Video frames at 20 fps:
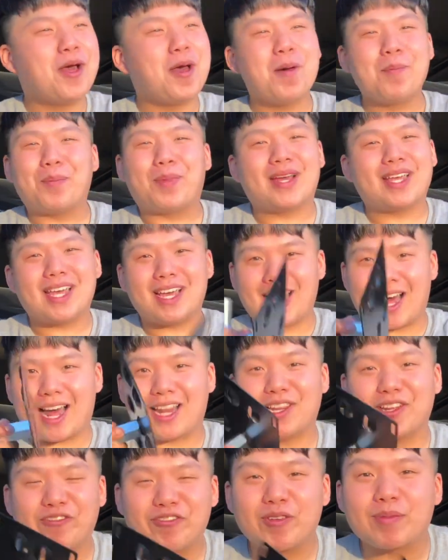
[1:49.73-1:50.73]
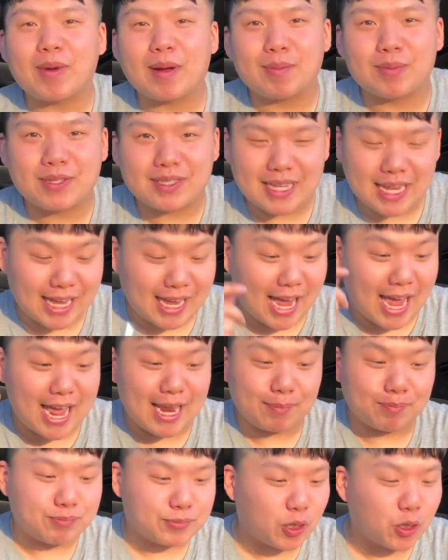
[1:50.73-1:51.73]
But yeah, I learned from my mistake,
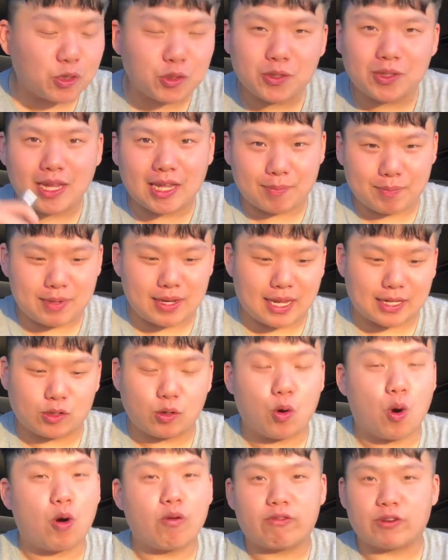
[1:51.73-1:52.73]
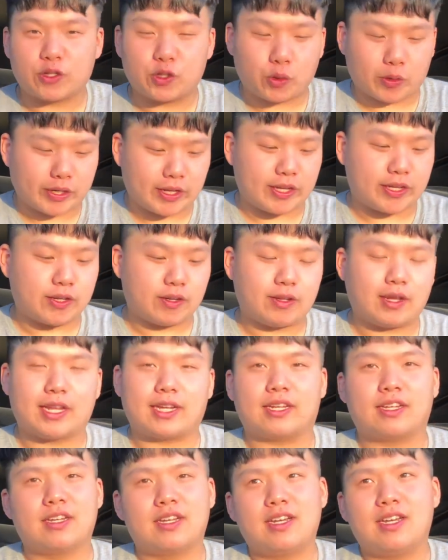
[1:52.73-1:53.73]
and don't do it like me, like don't over torque it, like
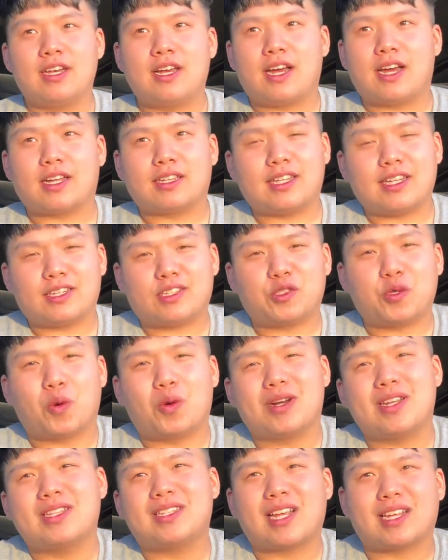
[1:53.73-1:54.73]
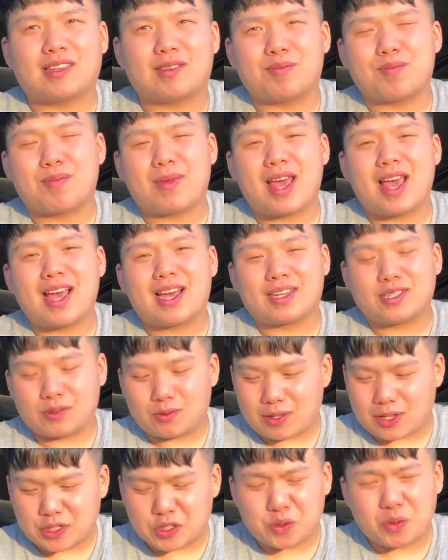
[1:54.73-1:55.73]
I think 20 is like the max, so
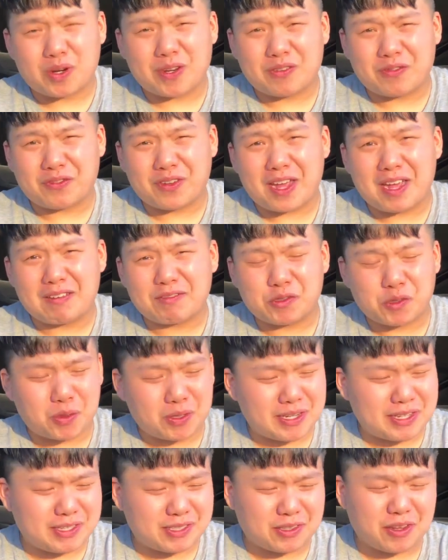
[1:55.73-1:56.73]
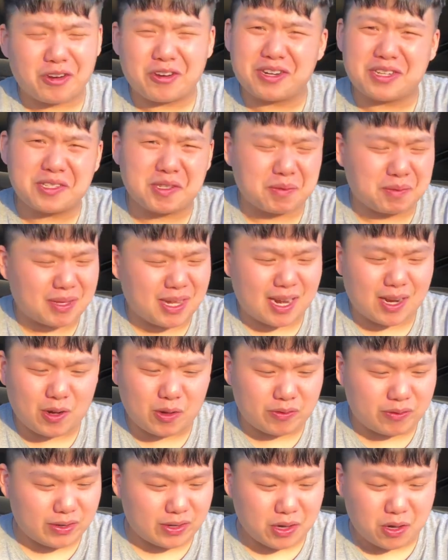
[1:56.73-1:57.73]
like 25, 20, 30 something, I
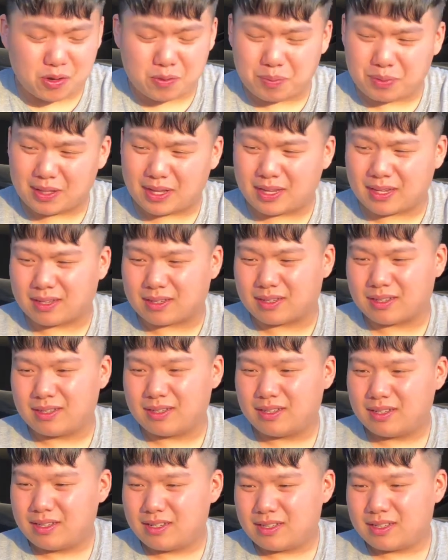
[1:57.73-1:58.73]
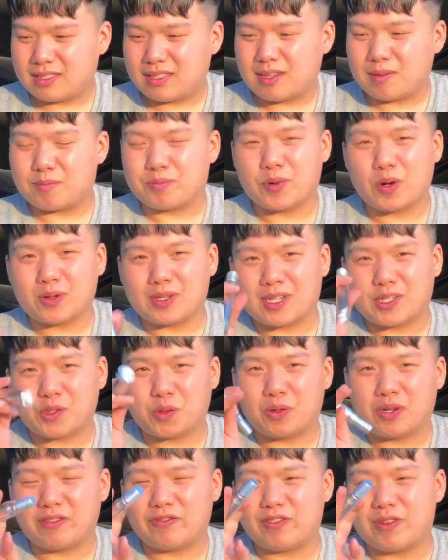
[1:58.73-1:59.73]
don't even know. But like this thing broke at
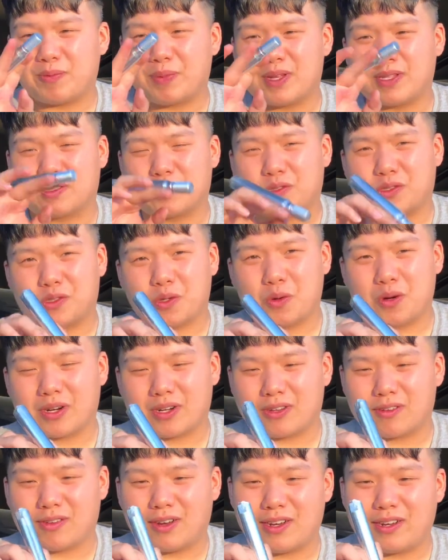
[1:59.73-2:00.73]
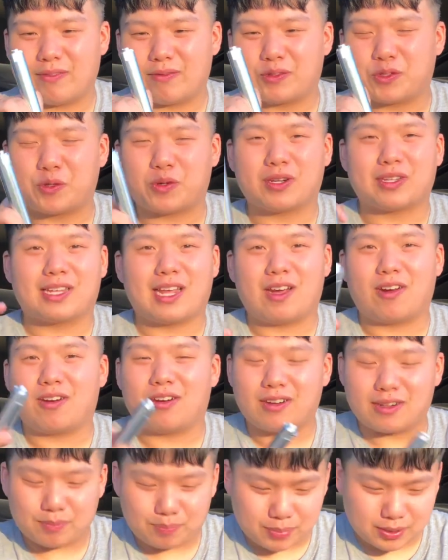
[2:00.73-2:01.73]
20 foot-pounds of torque, I didn't even torque it that
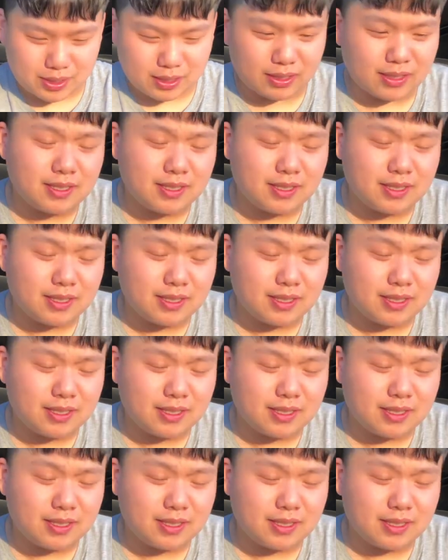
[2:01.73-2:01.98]
hard, but